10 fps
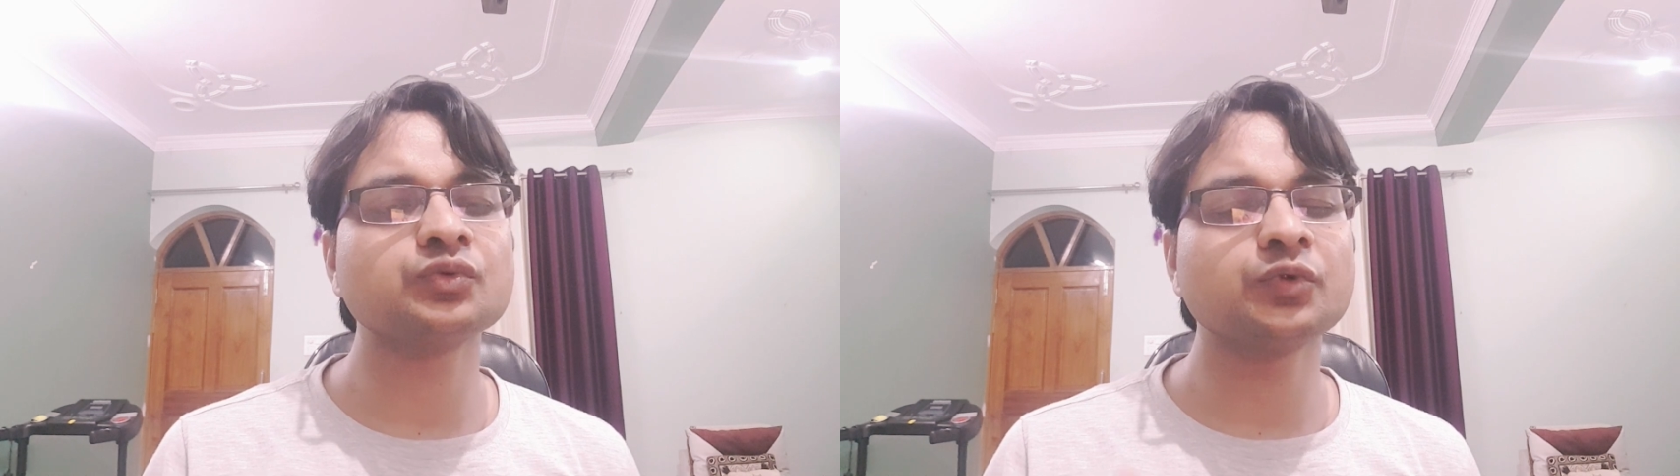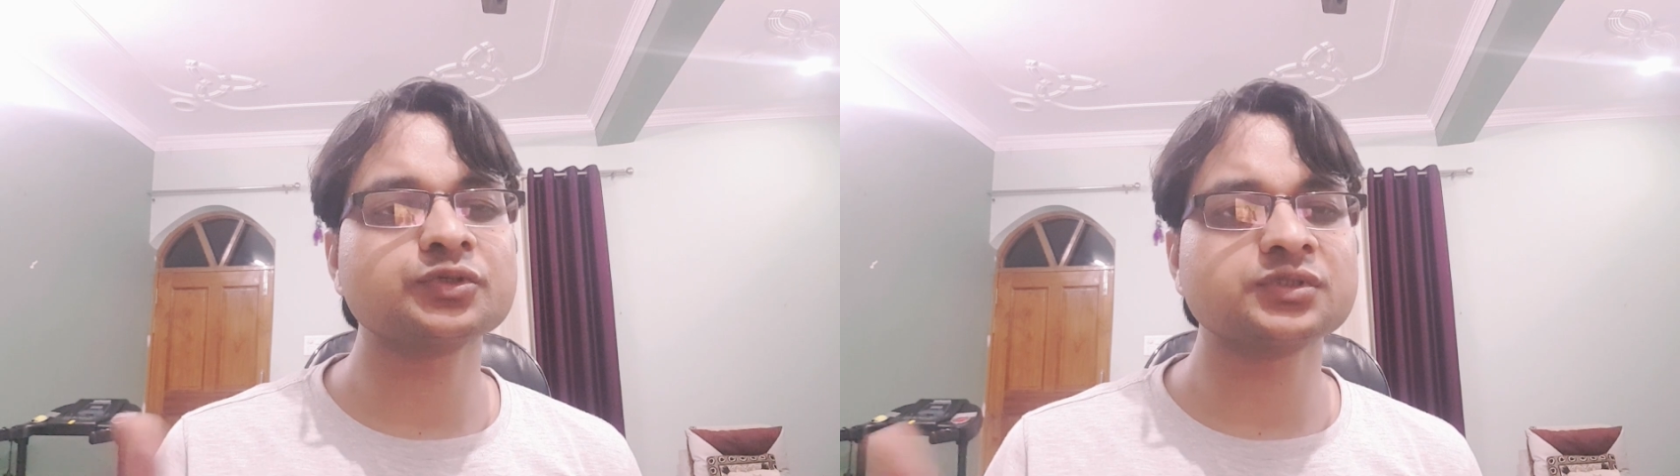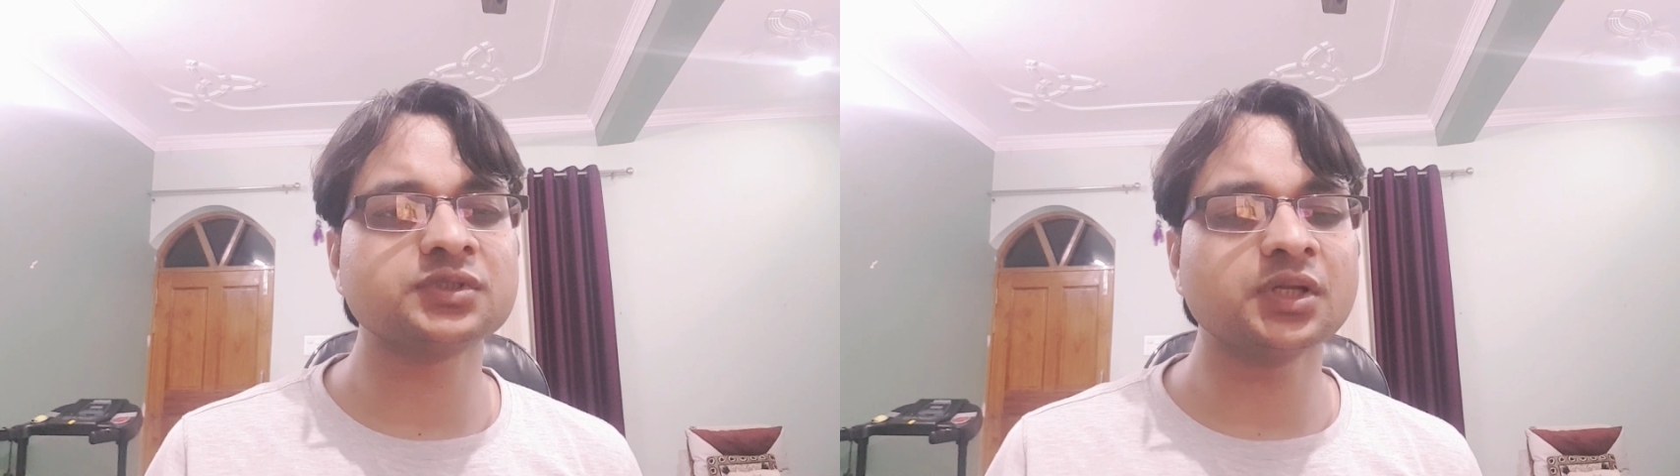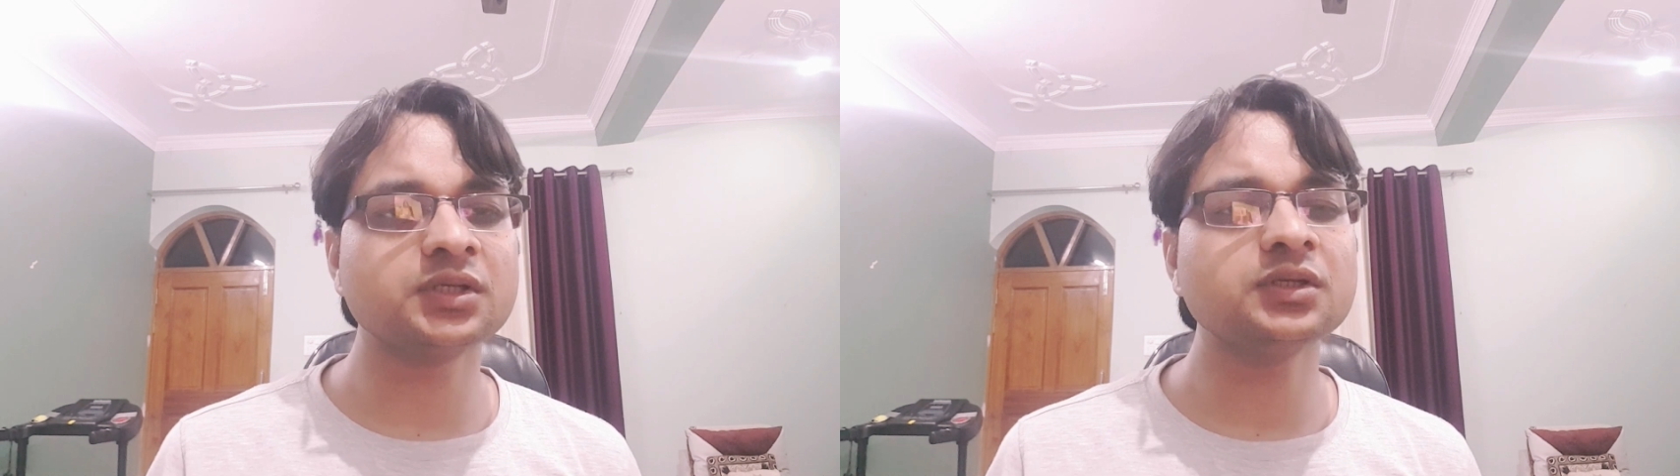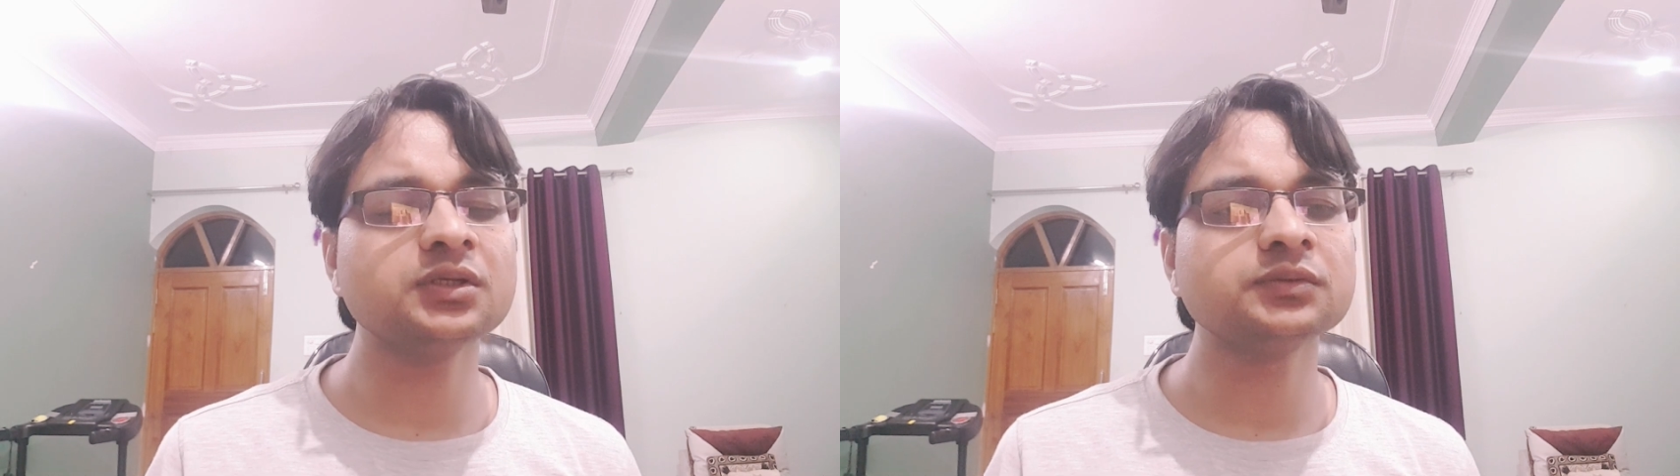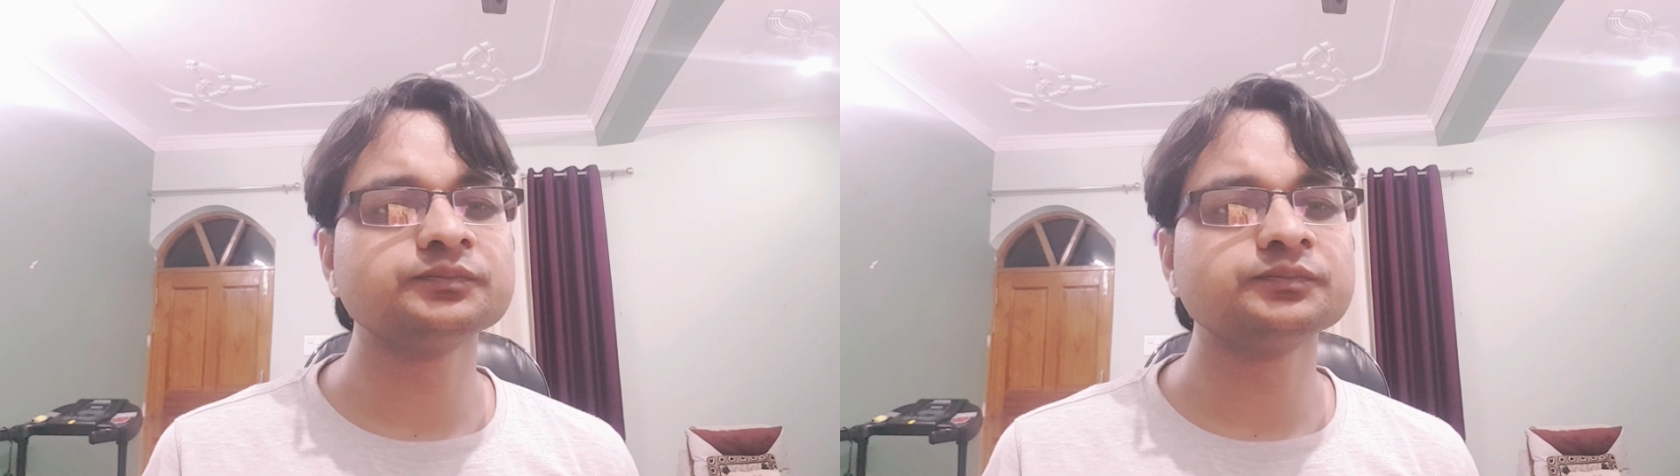towards that ear,